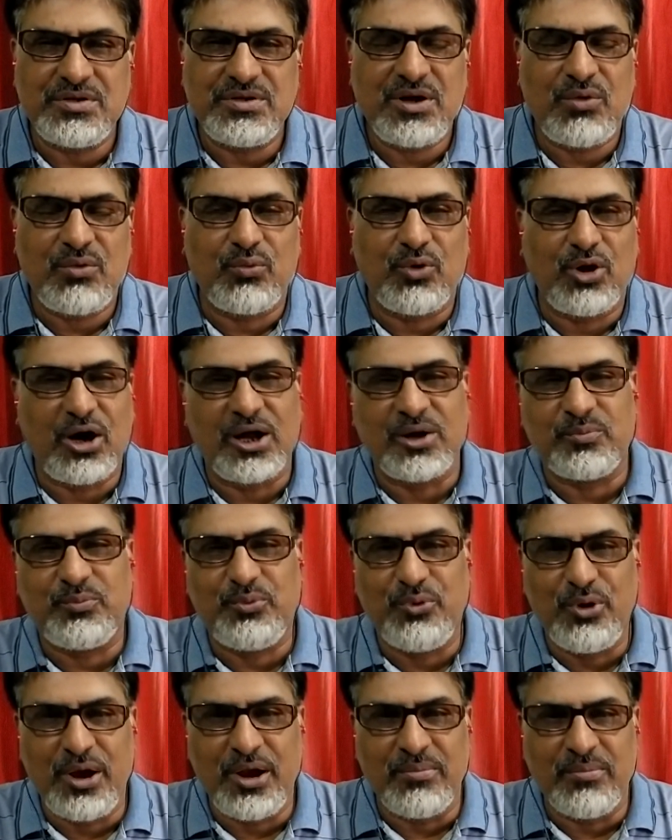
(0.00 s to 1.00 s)
is a war
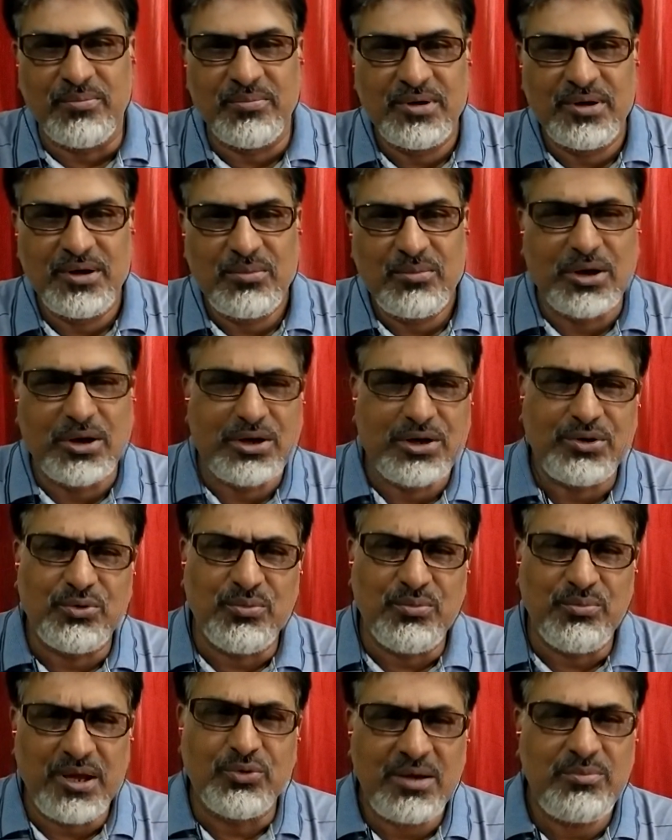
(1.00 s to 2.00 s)
poem, but
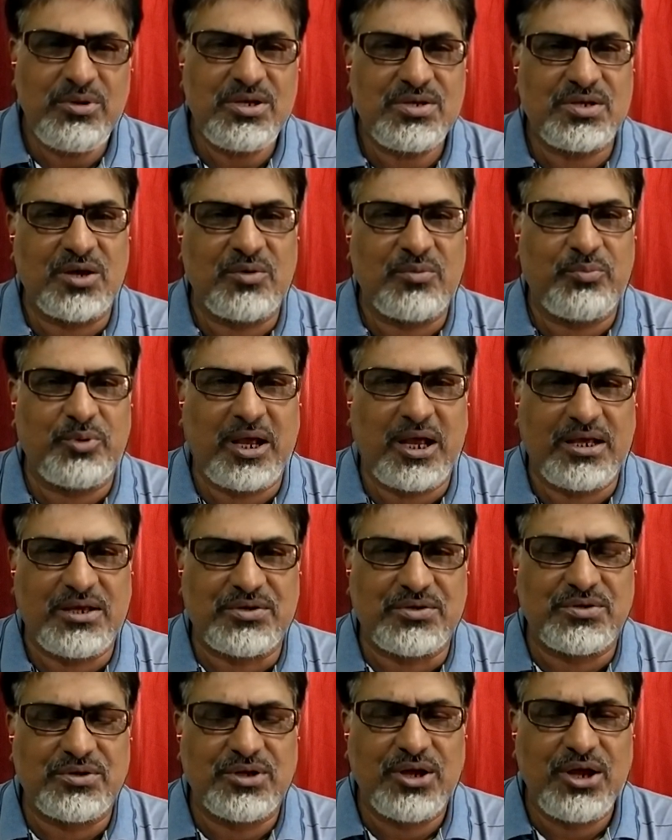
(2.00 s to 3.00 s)
you may be
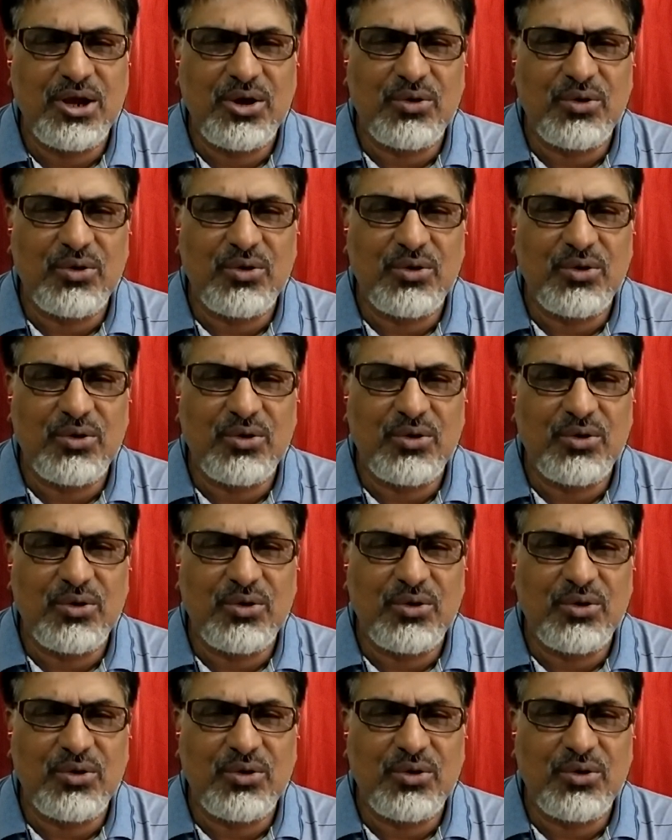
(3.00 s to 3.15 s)
surprised.